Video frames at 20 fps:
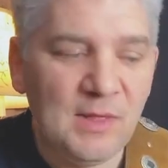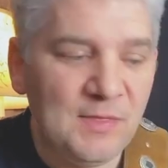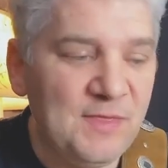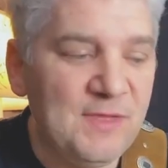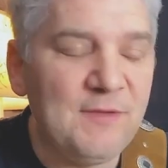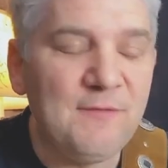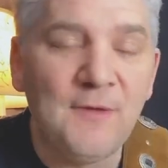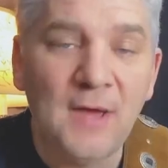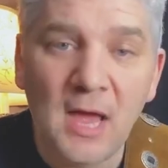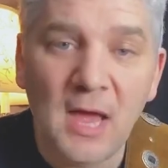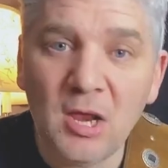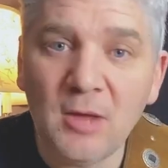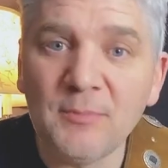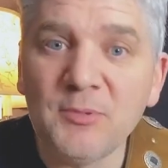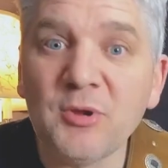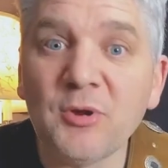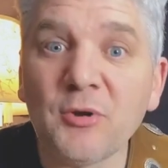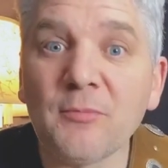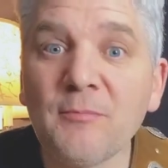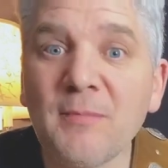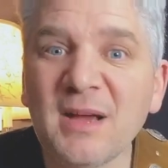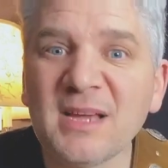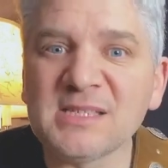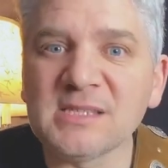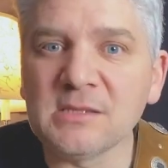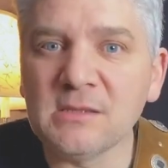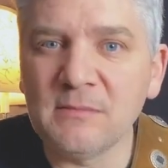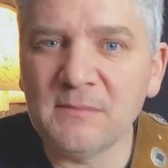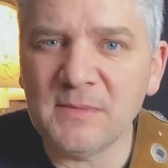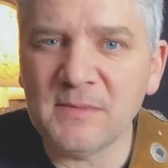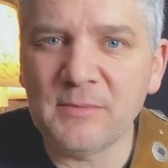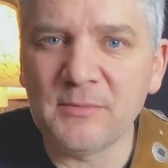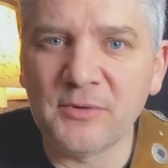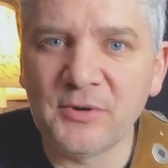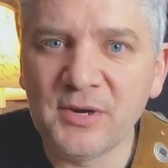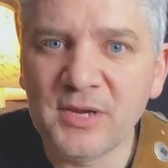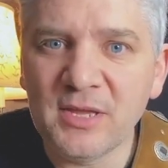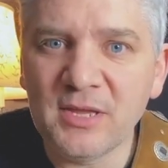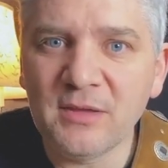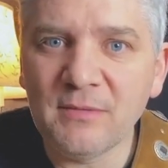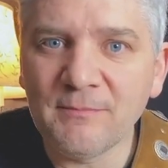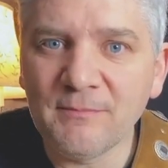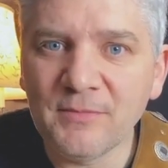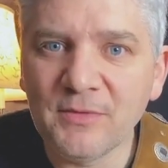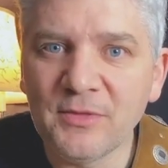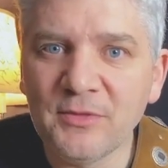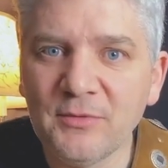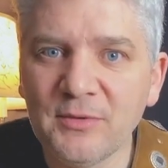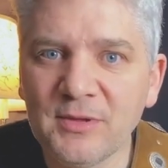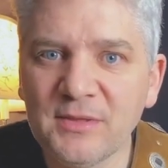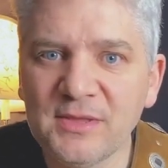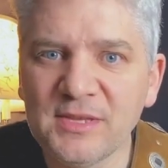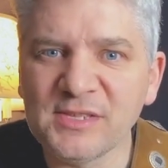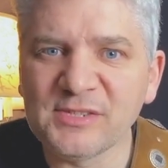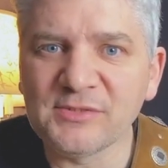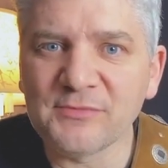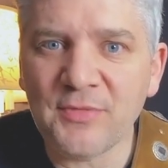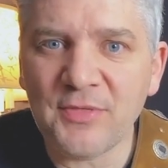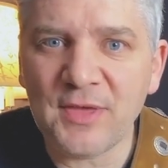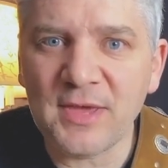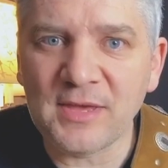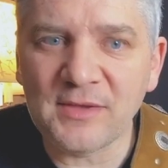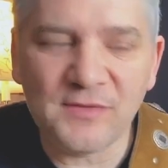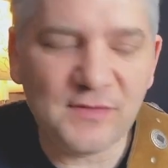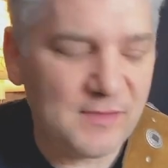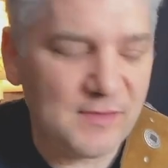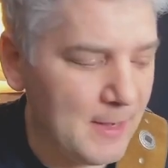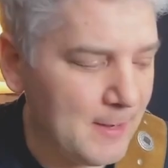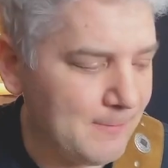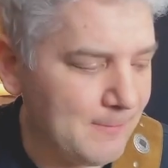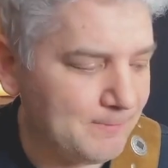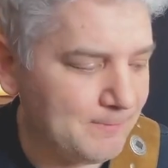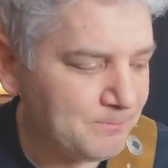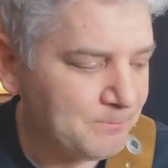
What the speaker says: Develop your muscle memory doing these things, yeah.